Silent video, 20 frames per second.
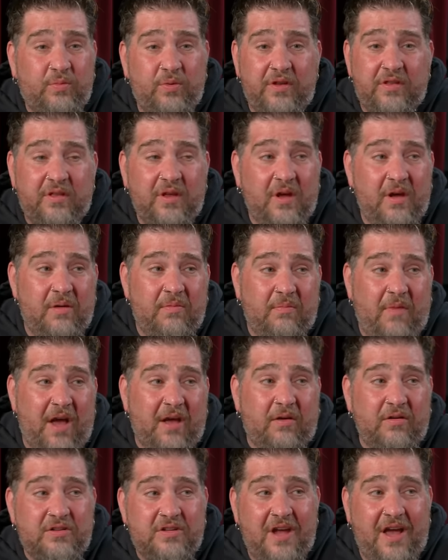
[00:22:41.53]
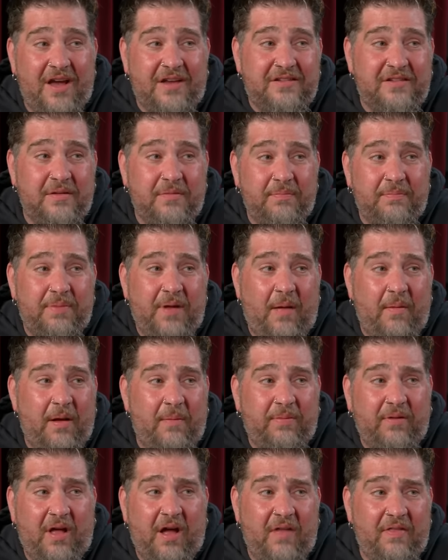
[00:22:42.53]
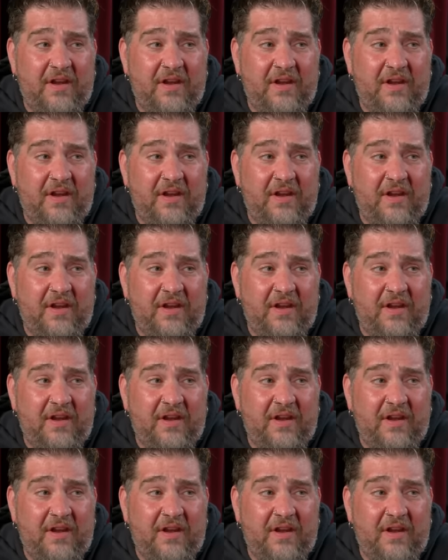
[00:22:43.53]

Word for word: with Michael Jackson, blah, blah, blah.